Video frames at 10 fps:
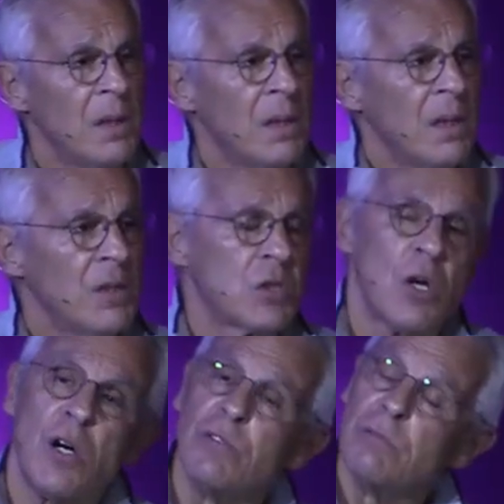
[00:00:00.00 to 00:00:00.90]
It's
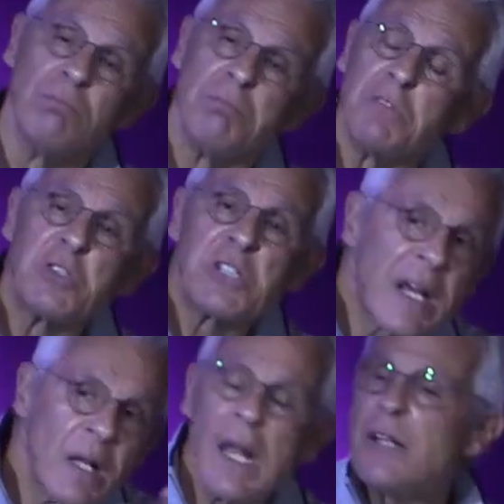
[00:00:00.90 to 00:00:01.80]
called
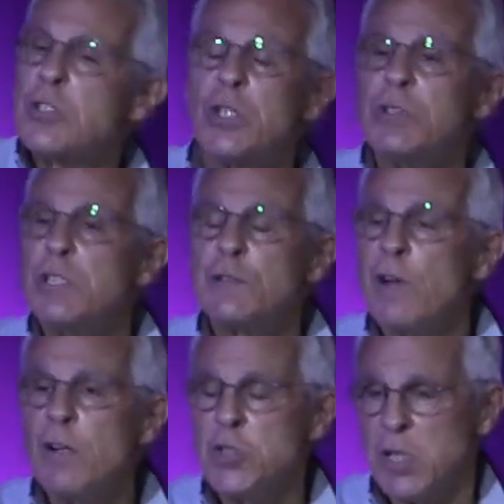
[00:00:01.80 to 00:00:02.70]
psychological
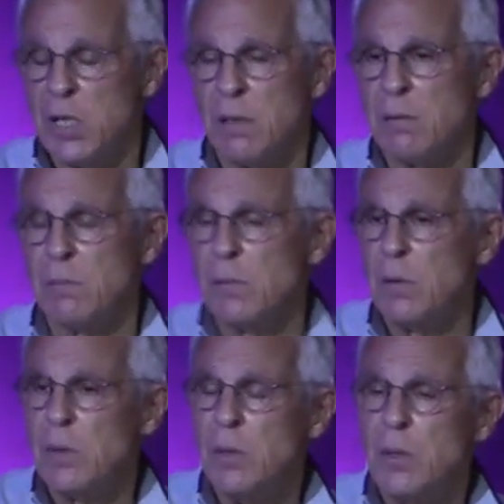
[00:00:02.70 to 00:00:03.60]
dysfunction
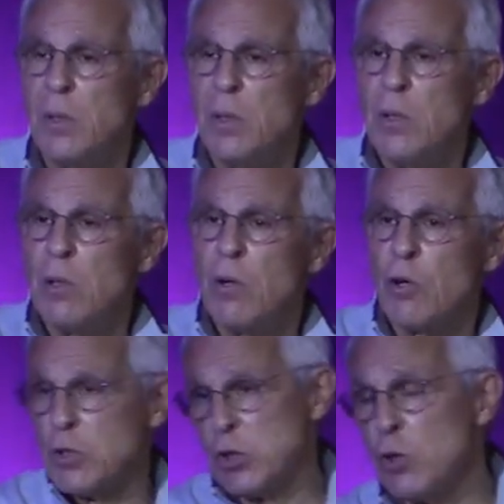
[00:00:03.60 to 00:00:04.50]
or
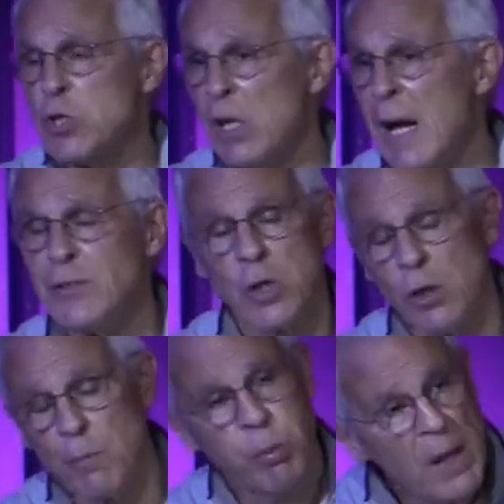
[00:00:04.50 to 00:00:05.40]

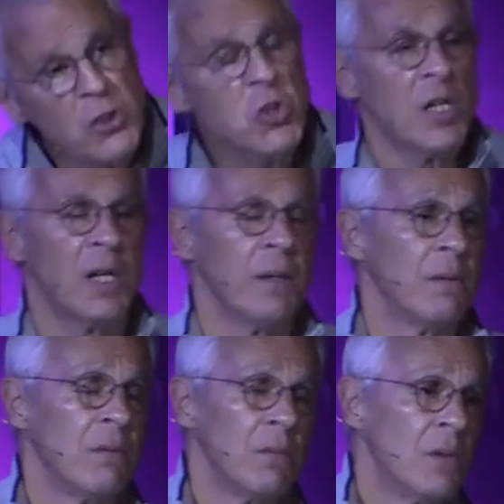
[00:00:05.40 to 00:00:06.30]
sociological oppression
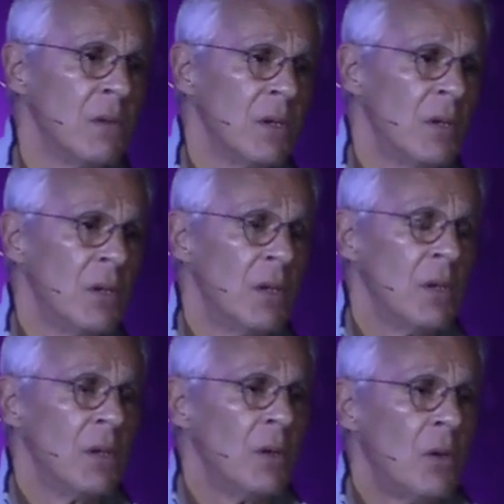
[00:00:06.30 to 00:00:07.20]

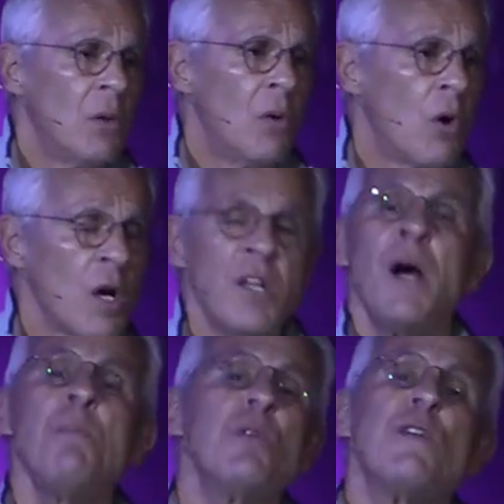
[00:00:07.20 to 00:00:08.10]
or a
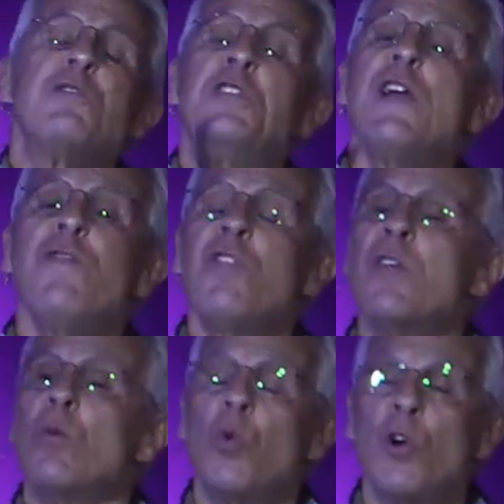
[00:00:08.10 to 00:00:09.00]
number of
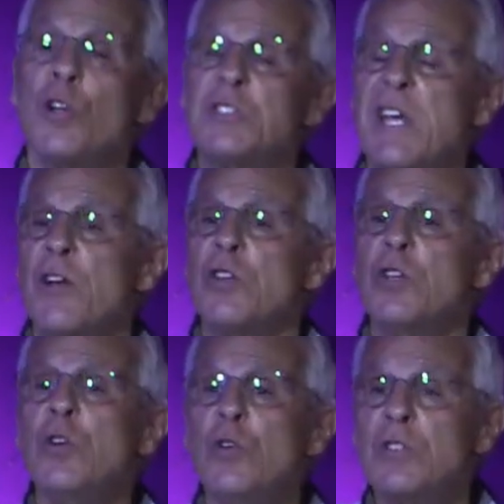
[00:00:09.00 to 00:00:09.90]
different words that are
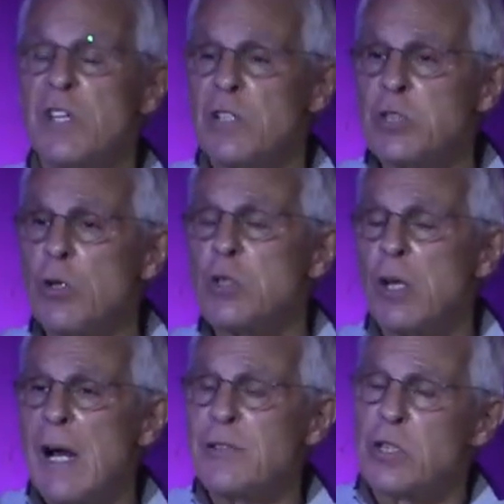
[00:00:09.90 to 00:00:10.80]
used in a
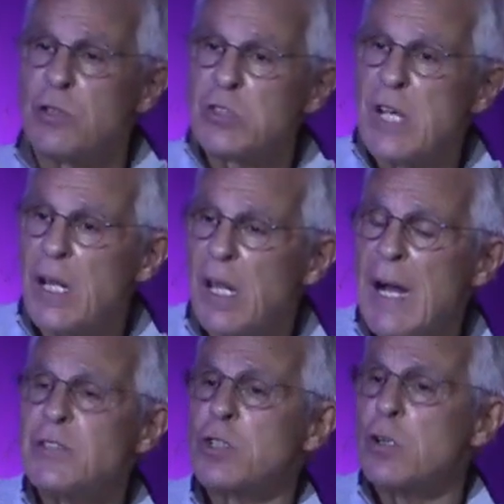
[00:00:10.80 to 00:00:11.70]
sociological,
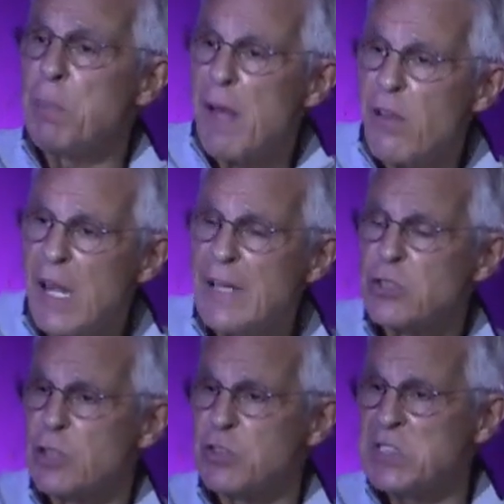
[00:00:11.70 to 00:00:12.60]
psychological,
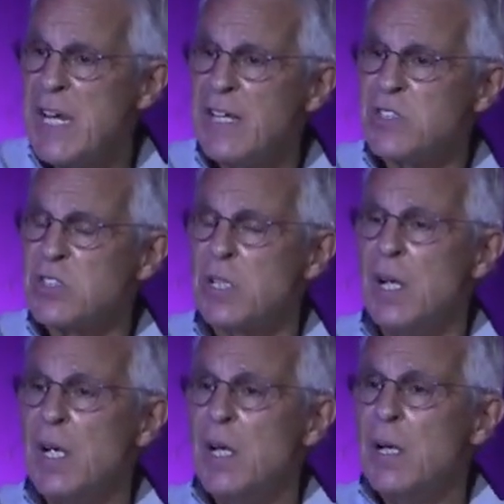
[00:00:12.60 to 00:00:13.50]
pathological sense.
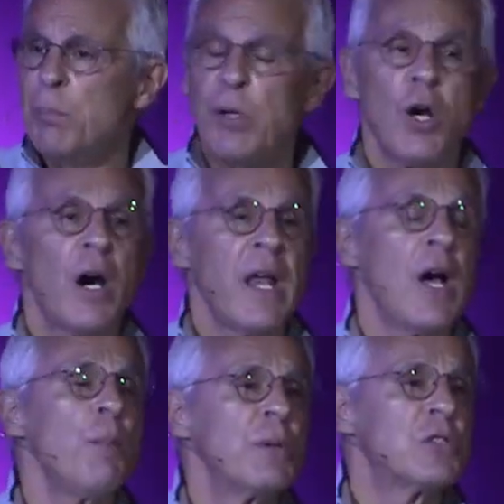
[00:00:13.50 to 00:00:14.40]
But God,
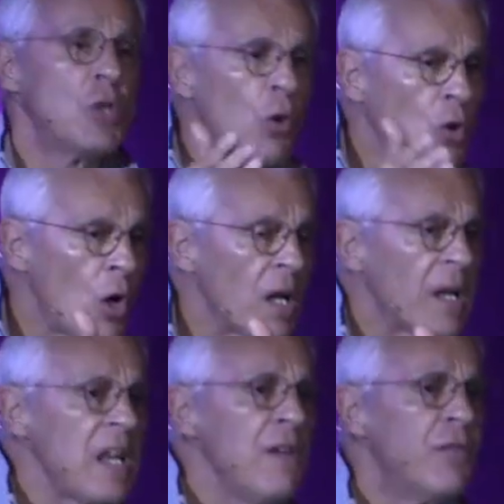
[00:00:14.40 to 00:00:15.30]
help us, don't call it
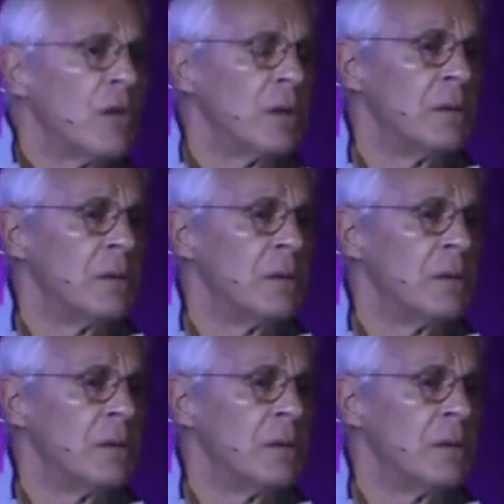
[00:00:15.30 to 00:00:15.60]
evil.